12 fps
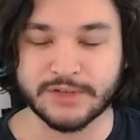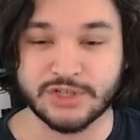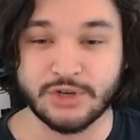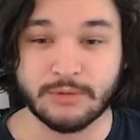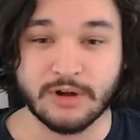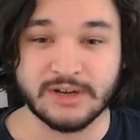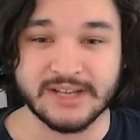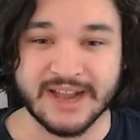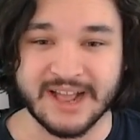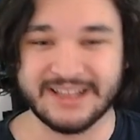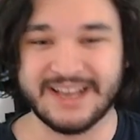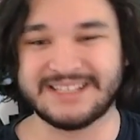There's two more dead
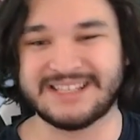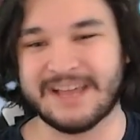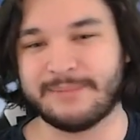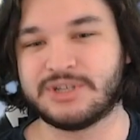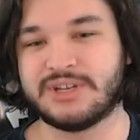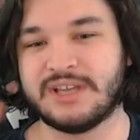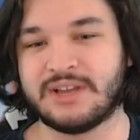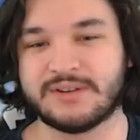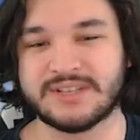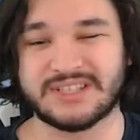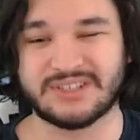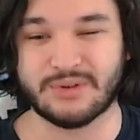allies. Damage
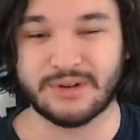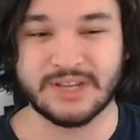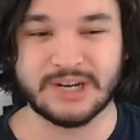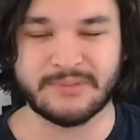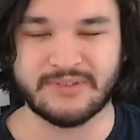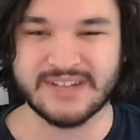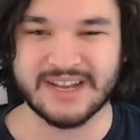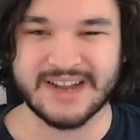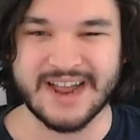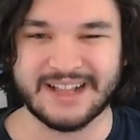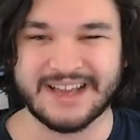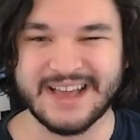increases according to the number of dead
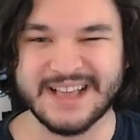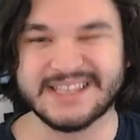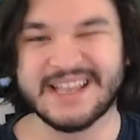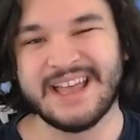allies.